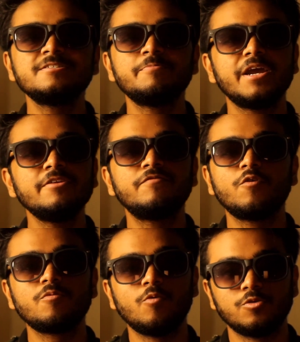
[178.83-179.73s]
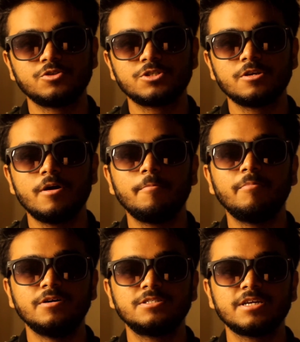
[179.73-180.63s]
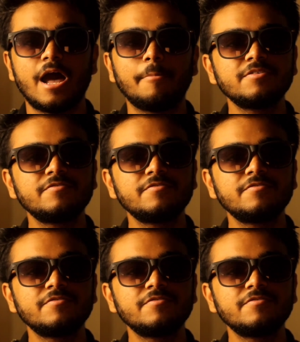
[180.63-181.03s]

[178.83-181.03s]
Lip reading: these are the main 4 modes. But